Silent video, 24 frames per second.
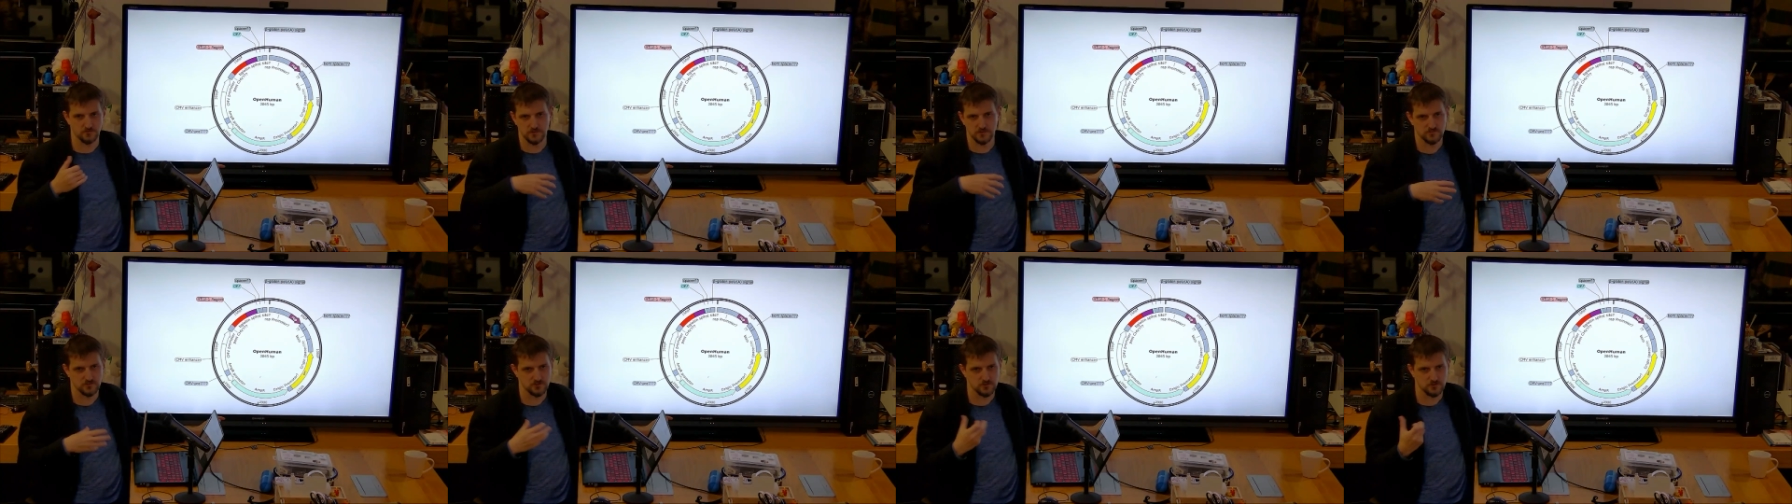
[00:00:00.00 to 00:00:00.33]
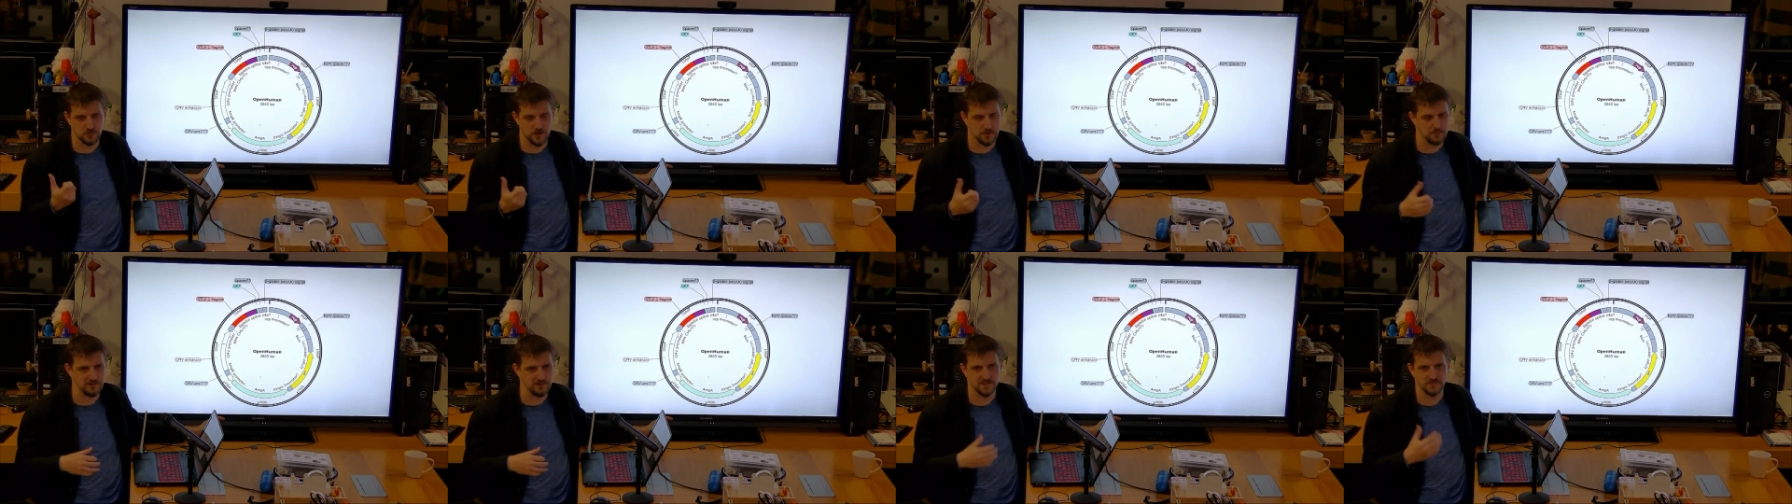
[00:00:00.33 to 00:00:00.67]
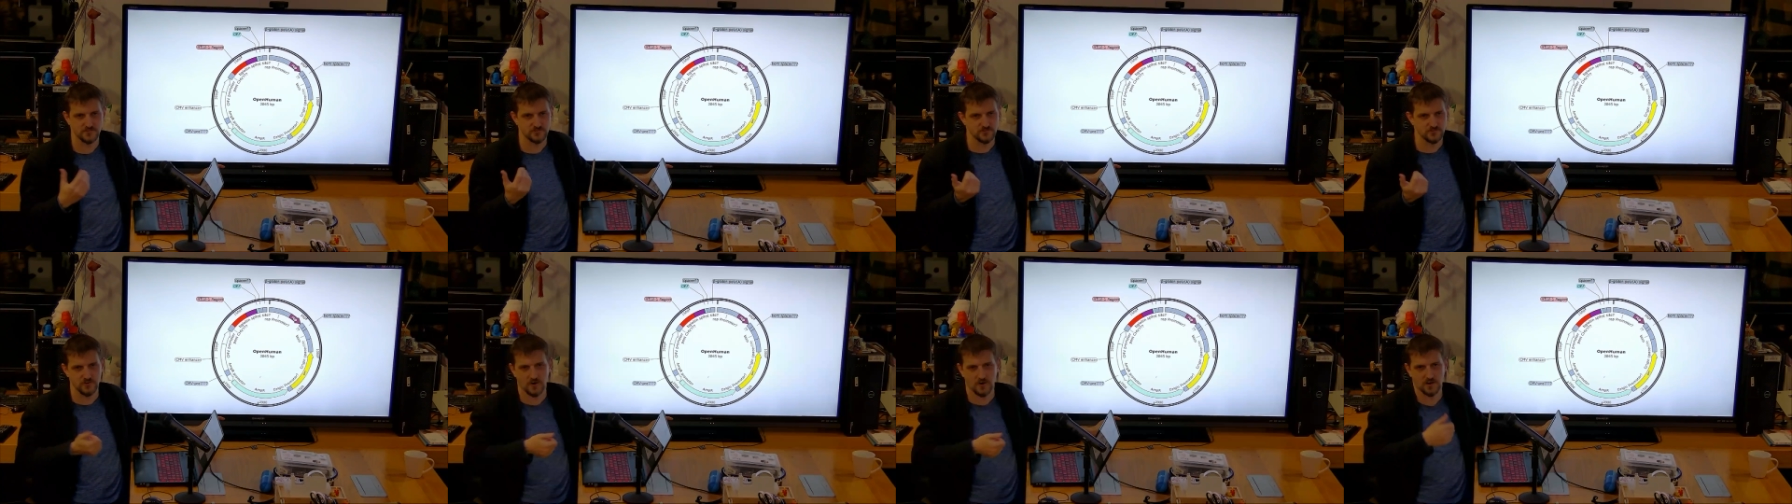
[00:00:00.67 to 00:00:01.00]
I mean,
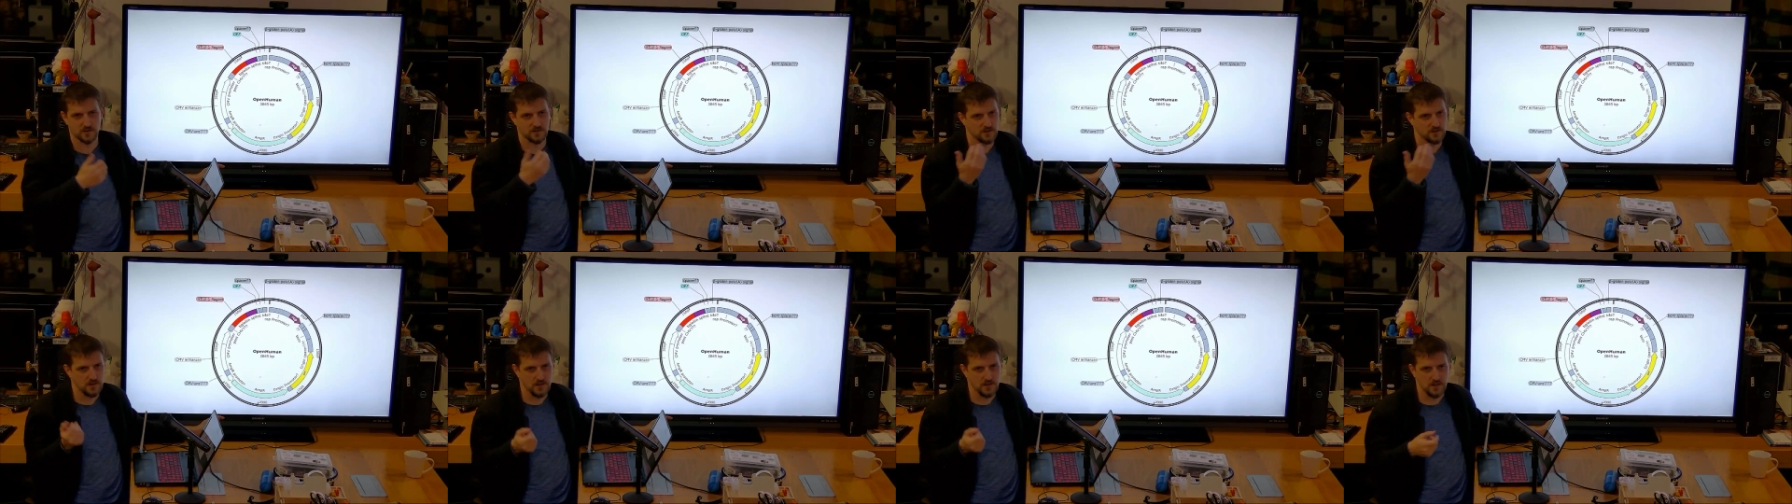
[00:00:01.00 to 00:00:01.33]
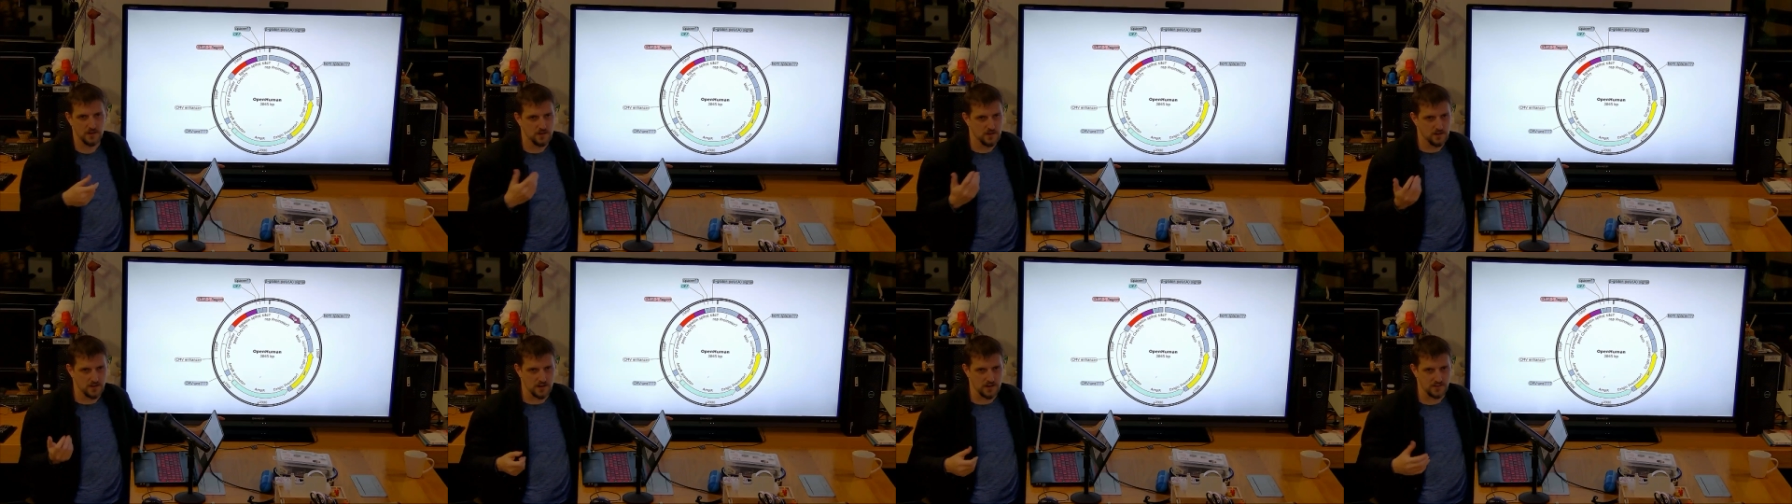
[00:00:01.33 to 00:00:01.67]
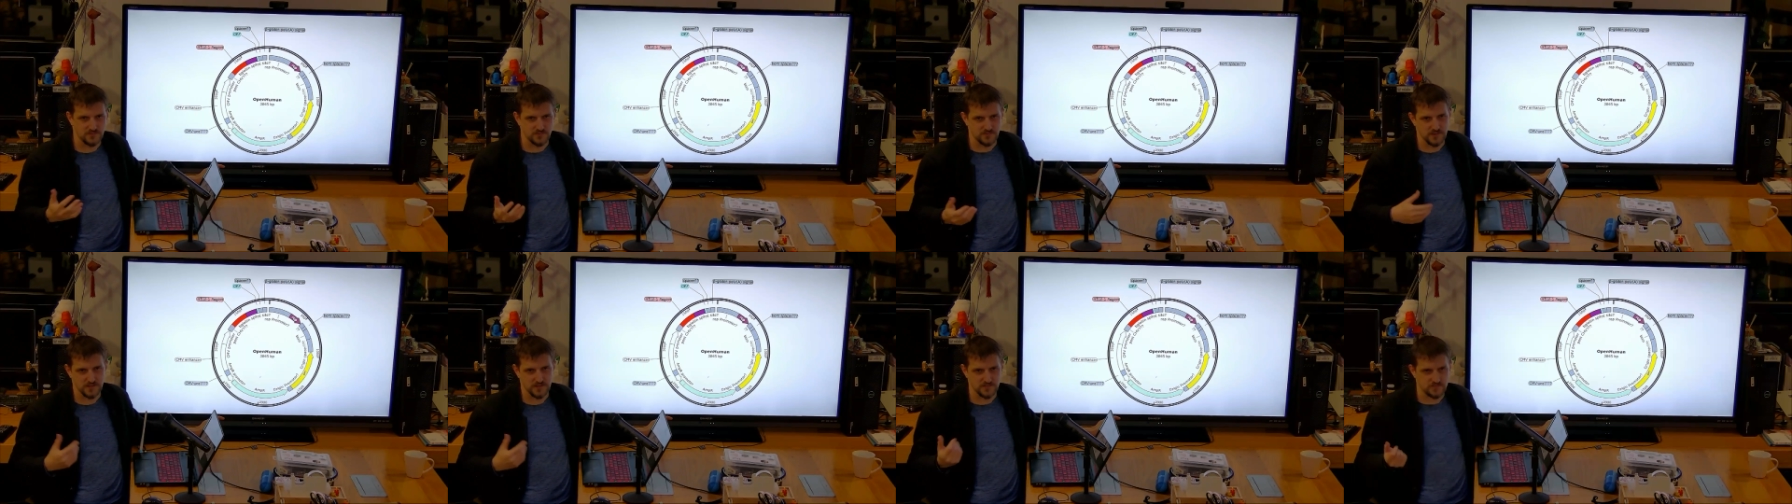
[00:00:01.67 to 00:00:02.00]
it's
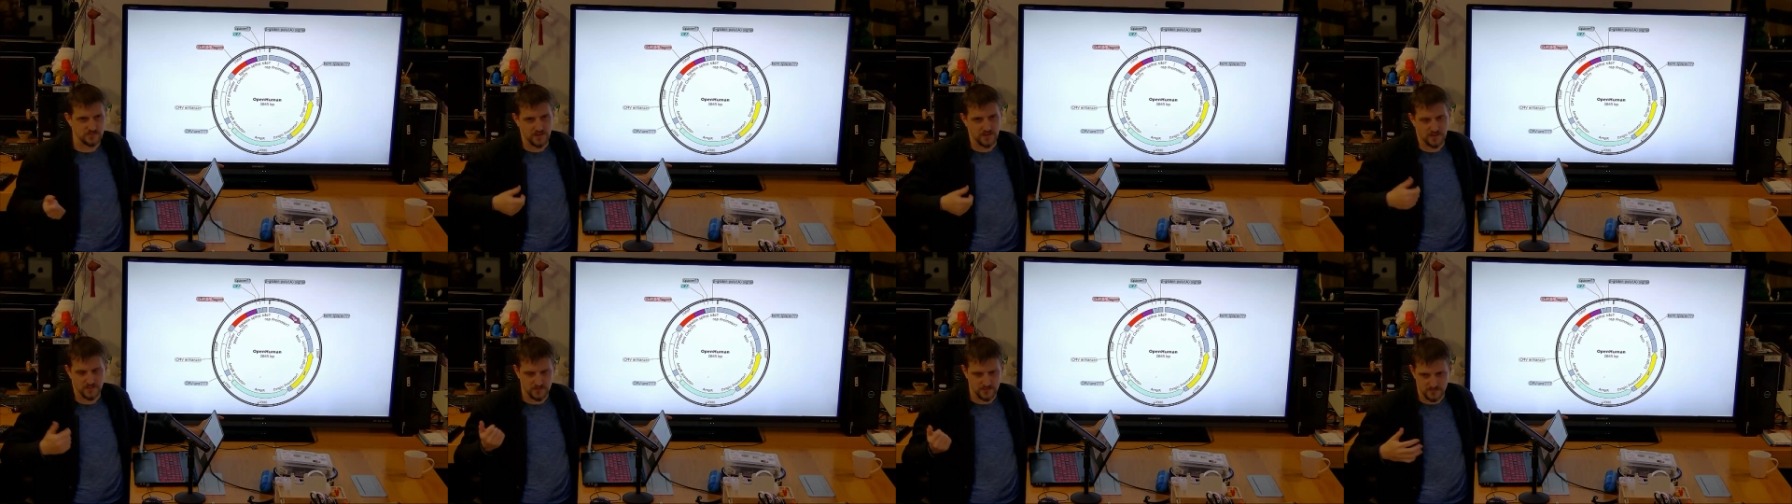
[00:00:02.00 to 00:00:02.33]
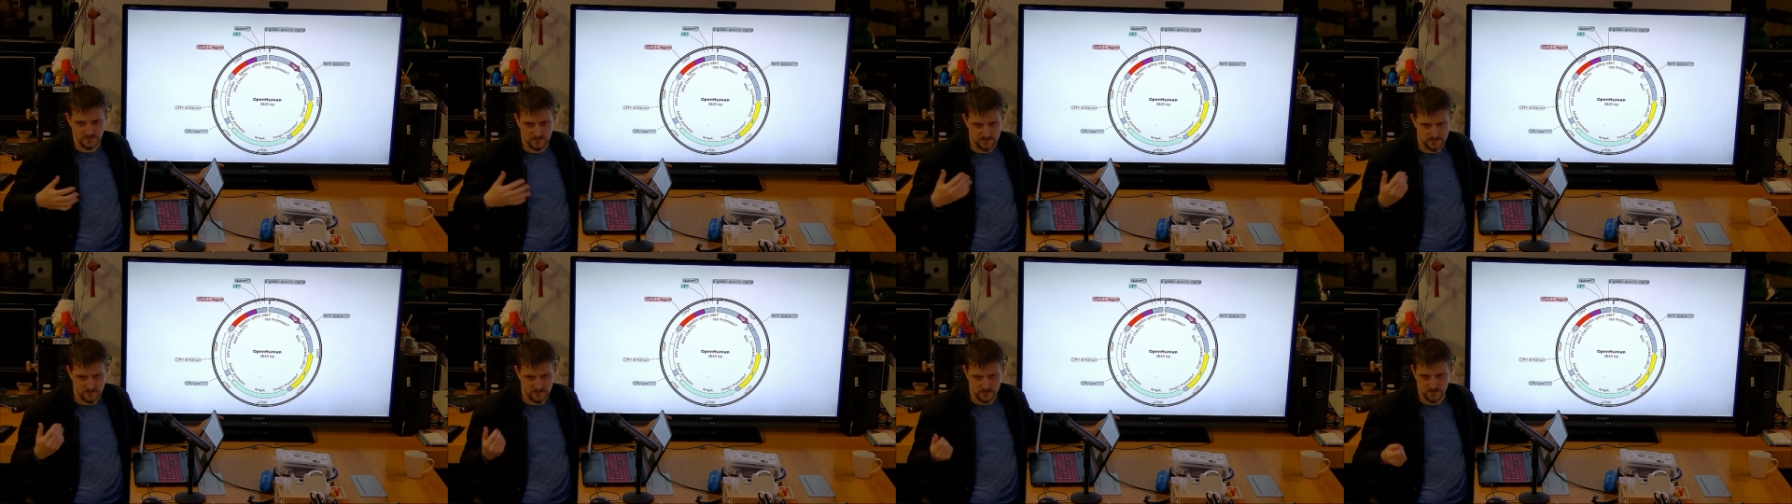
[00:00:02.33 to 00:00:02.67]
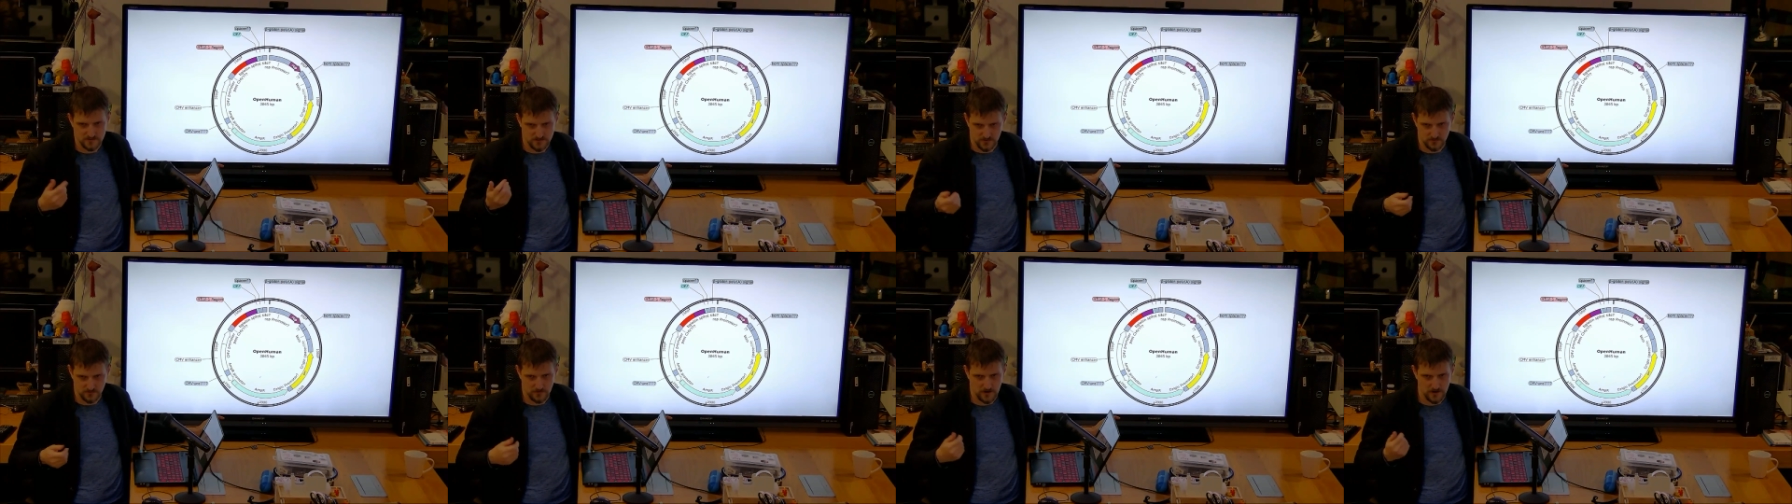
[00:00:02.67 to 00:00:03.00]
nothing to write
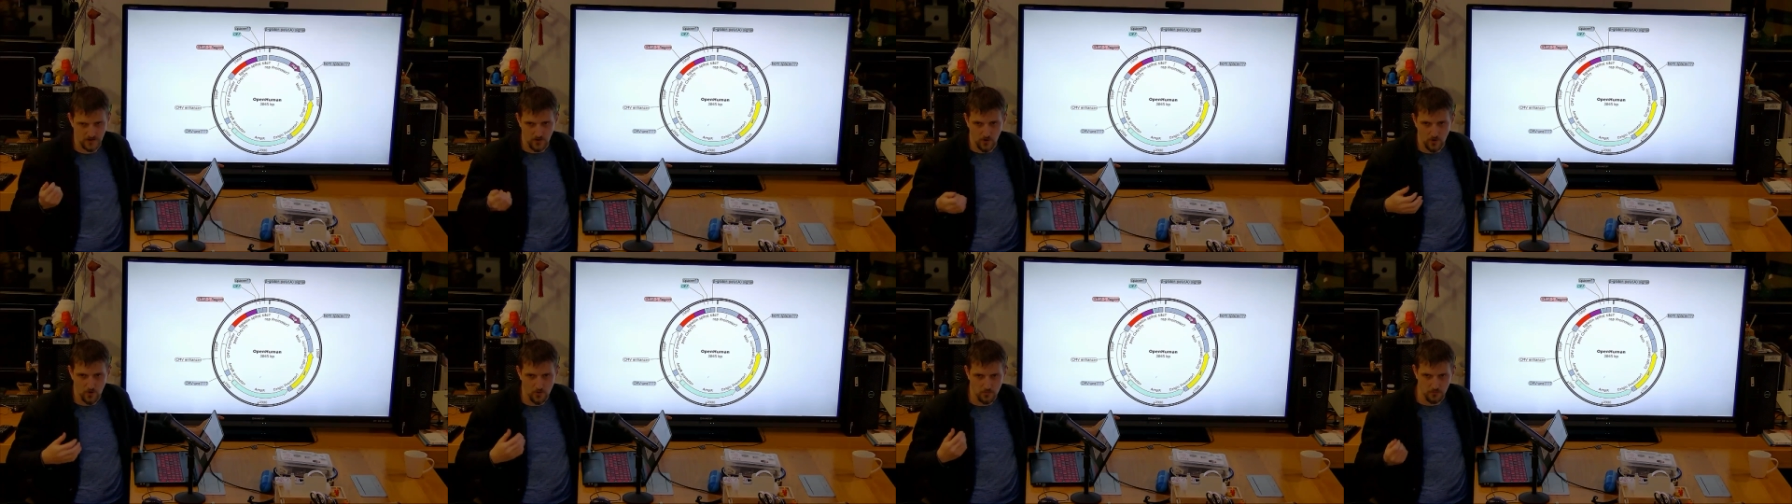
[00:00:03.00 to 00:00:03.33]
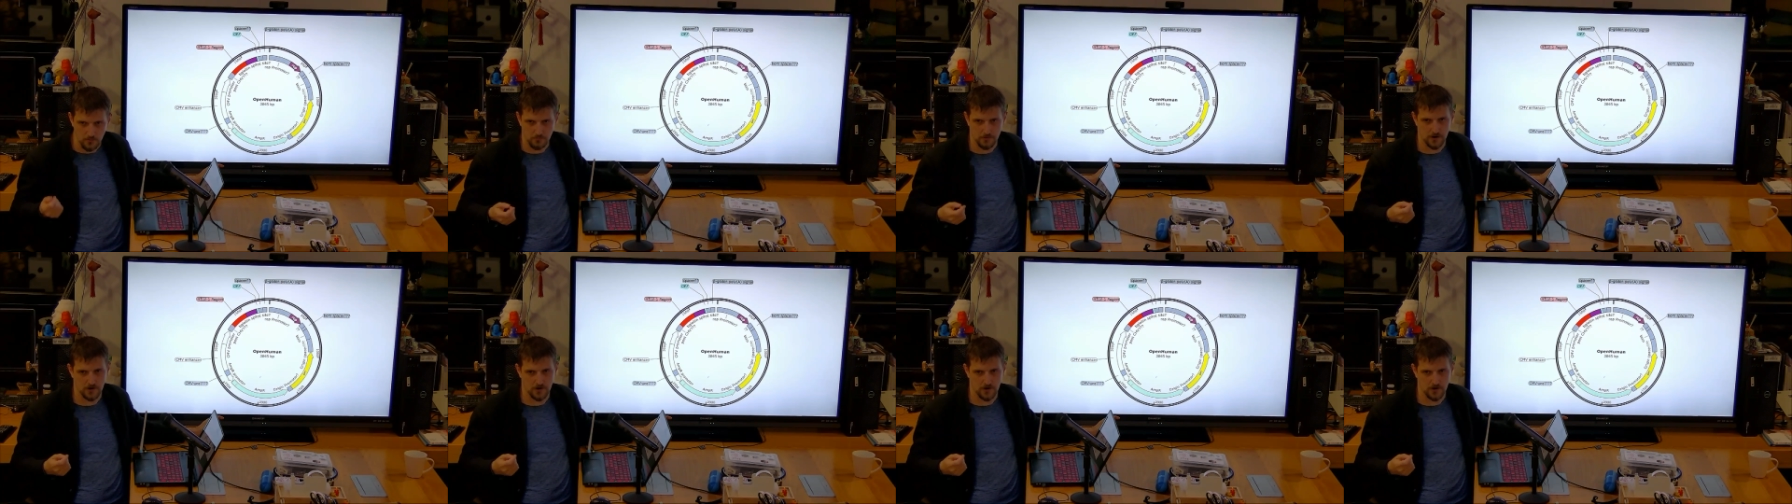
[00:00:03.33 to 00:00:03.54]
home about.